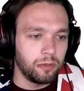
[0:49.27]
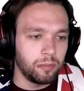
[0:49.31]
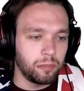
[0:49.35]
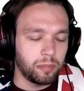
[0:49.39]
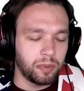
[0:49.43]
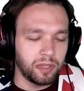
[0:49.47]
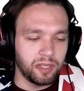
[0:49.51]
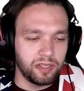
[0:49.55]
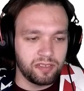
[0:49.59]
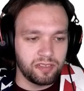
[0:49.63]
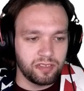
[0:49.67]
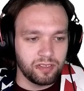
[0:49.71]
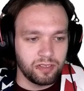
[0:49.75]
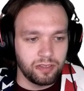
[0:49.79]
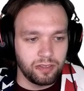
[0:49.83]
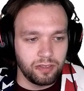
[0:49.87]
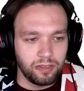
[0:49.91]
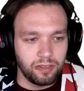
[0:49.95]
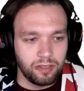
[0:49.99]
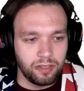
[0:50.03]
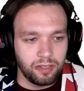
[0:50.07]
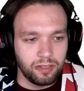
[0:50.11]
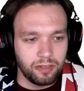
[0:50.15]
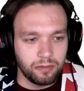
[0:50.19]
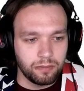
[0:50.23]

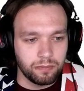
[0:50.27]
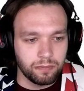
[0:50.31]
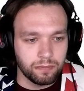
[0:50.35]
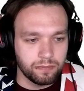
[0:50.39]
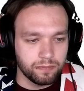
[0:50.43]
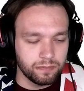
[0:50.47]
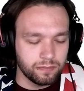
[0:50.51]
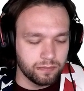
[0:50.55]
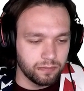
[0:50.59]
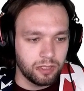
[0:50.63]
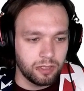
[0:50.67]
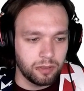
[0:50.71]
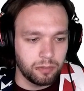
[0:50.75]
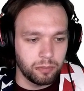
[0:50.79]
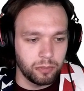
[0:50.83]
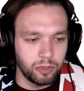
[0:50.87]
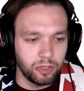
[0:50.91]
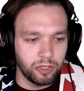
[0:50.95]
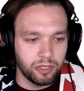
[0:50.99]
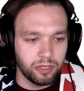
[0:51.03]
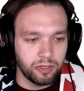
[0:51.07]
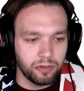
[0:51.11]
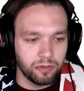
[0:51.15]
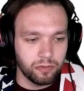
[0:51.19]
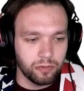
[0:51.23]
Basically, I'm
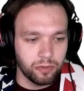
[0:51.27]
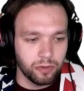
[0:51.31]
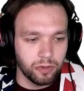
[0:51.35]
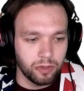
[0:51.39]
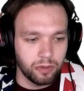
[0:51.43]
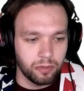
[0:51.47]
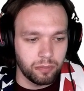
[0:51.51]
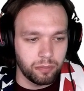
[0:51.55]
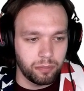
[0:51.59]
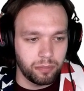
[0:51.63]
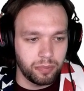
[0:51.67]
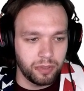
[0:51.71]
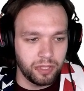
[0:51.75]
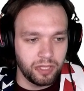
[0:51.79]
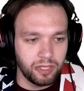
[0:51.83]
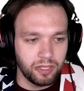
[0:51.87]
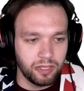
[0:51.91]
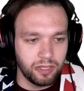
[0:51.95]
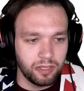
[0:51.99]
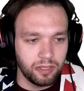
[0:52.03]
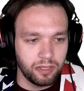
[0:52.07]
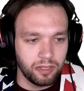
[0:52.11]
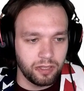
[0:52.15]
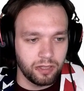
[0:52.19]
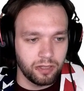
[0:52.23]
looking for a
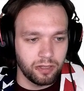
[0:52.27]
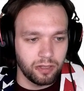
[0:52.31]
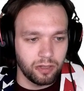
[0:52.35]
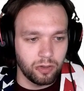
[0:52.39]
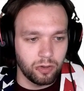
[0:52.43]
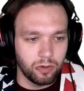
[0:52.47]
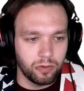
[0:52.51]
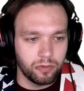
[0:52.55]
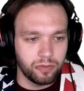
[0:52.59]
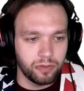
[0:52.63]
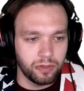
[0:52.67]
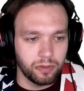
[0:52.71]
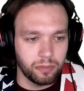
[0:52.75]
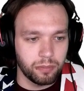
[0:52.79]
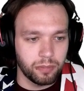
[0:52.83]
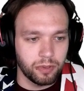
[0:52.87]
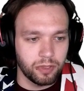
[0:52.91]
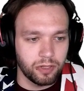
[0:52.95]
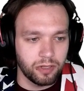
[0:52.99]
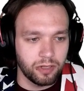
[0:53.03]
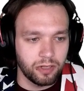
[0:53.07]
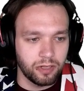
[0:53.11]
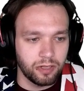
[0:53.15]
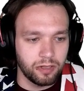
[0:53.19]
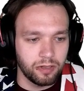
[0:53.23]
big engulfing
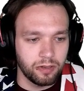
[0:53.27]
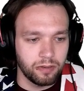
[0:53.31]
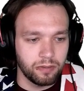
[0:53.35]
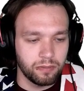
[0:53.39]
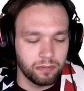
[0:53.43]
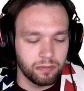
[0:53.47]
bar,